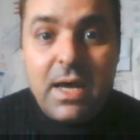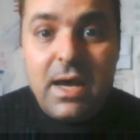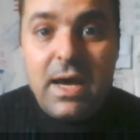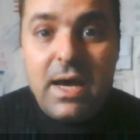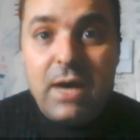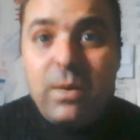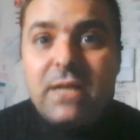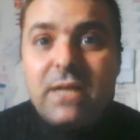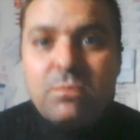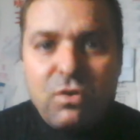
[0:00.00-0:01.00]
And why the
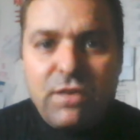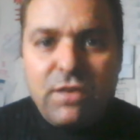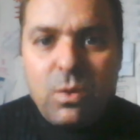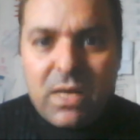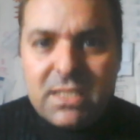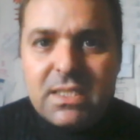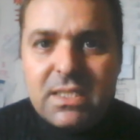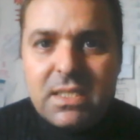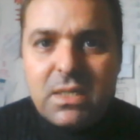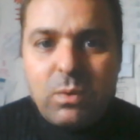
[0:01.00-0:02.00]
movie
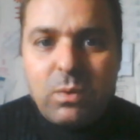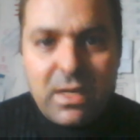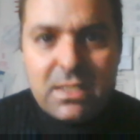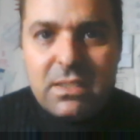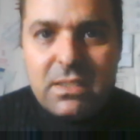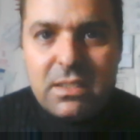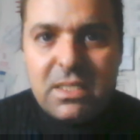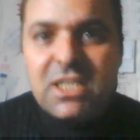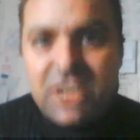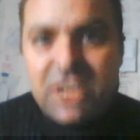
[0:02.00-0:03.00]
wasn't
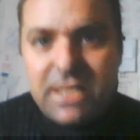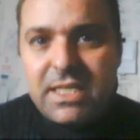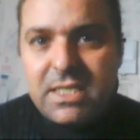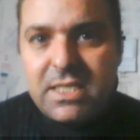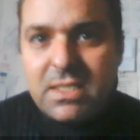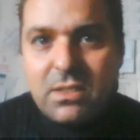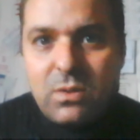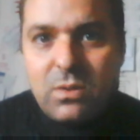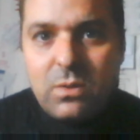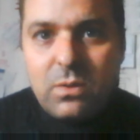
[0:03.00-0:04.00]
in Chinese
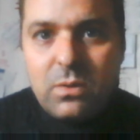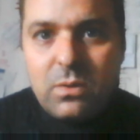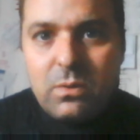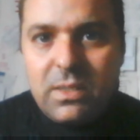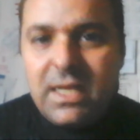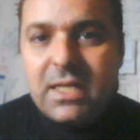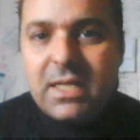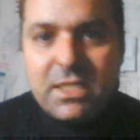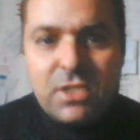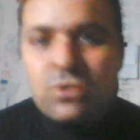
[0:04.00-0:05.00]
with English
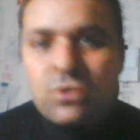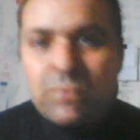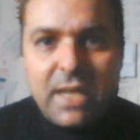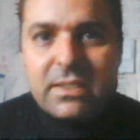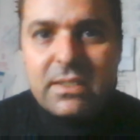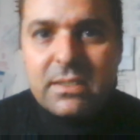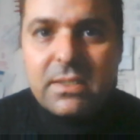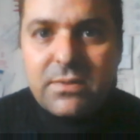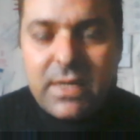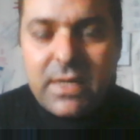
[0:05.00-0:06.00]
subtitles,
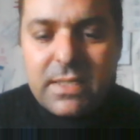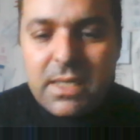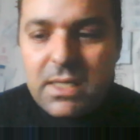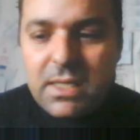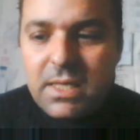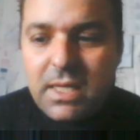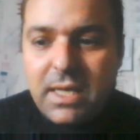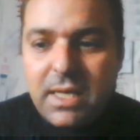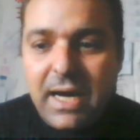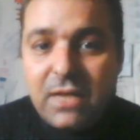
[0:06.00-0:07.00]
right?
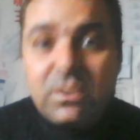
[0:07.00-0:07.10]
I don't need